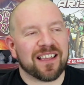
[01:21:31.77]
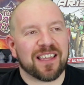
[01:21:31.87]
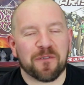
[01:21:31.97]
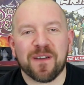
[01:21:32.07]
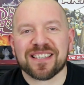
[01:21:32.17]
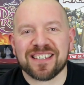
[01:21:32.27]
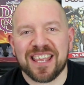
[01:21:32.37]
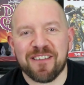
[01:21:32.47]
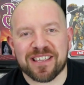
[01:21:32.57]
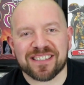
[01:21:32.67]
If I sit
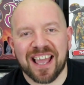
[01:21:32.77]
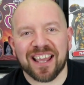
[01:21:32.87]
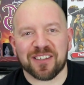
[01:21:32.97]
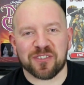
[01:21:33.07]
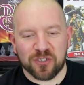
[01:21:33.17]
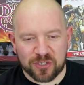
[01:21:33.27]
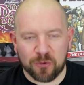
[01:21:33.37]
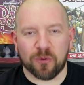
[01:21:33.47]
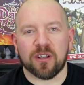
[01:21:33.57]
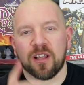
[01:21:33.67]
here in silence, just
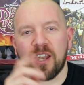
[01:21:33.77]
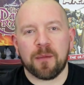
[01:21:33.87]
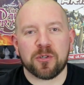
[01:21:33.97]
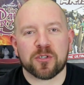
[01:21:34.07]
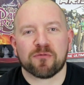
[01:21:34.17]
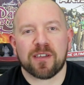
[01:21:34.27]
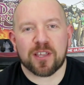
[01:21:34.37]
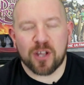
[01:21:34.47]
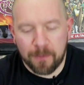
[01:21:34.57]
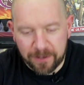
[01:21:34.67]
going, let me just read the
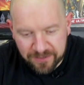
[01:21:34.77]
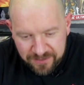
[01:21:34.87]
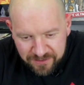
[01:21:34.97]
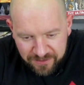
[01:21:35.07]
comments.